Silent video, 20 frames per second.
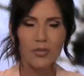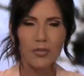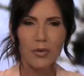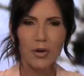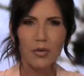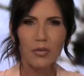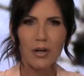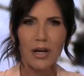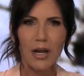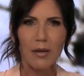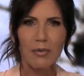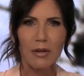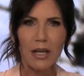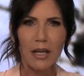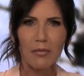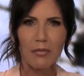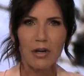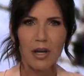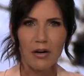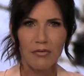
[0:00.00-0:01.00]
but when I
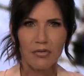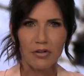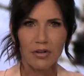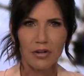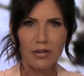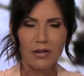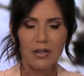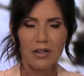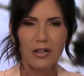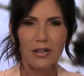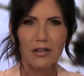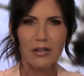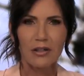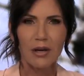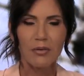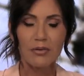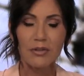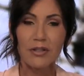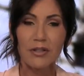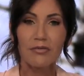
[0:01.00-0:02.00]
became governor,
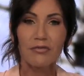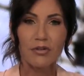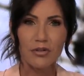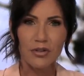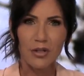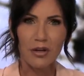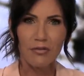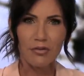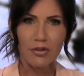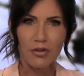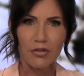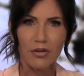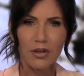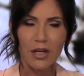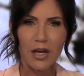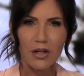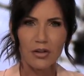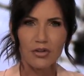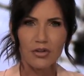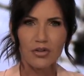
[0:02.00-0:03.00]
I was the first governor in the
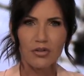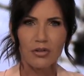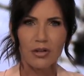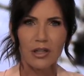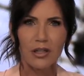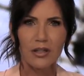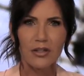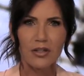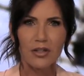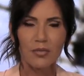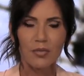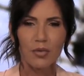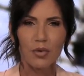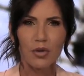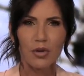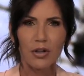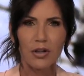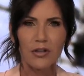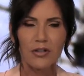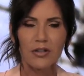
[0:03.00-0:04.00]
country to
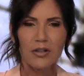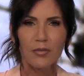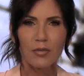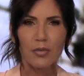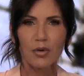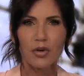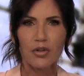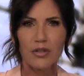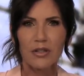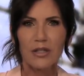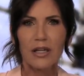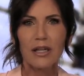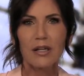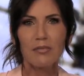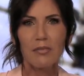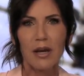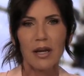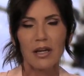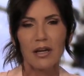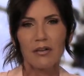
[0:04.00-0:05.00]
put a person in
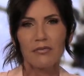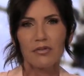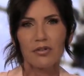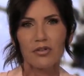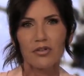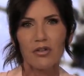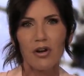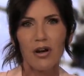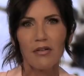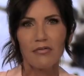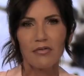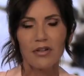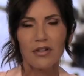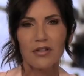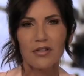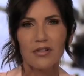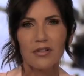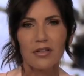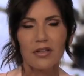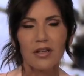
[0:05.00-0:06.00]
my governor's
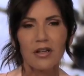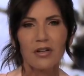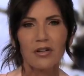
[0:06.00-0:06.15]
office